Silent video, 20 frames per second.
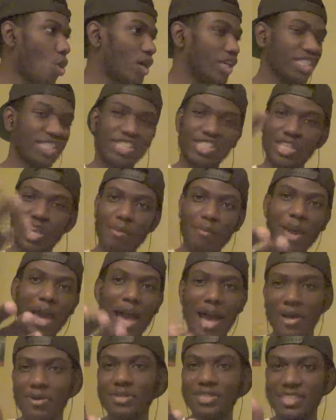
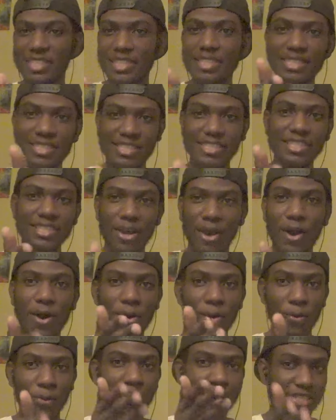Somehow Dizzy
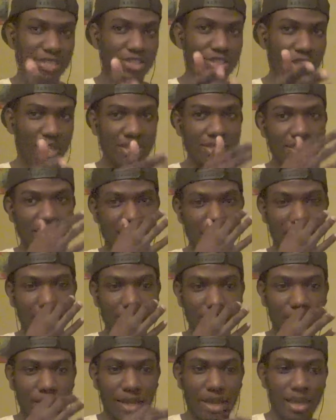always does that,
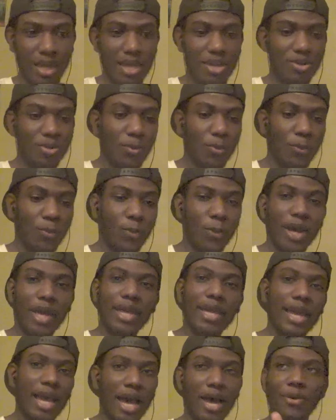and the
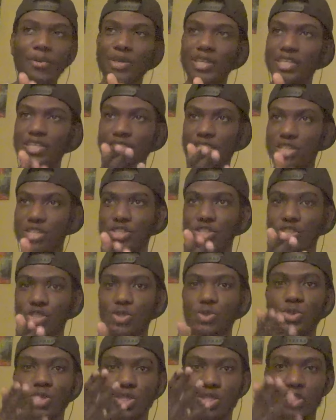way how he just
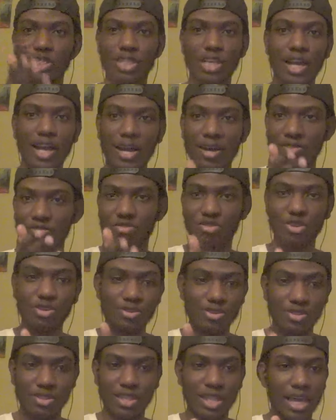uses God
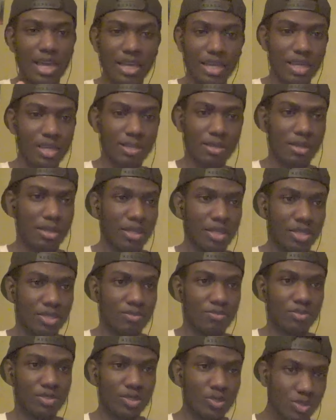verse, like
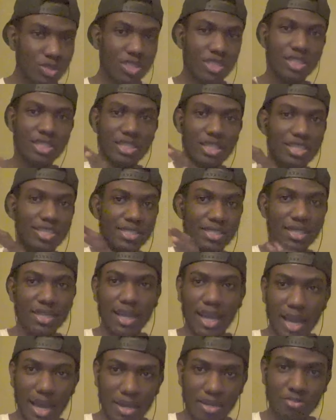using his
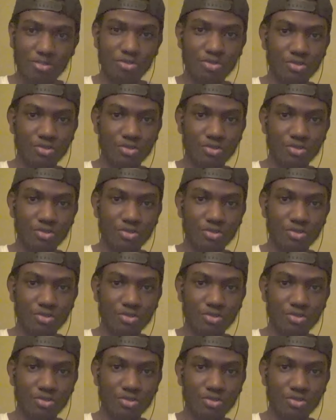God